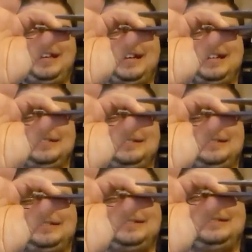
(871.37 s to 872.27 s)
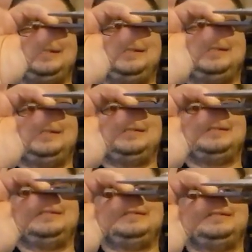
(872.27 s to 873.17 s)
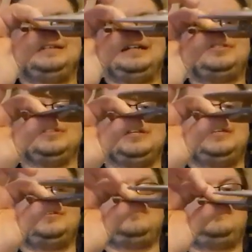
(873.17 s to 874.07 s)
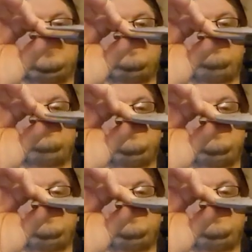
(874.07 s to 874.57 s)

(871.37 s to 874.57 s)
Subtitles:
And actually, you know what?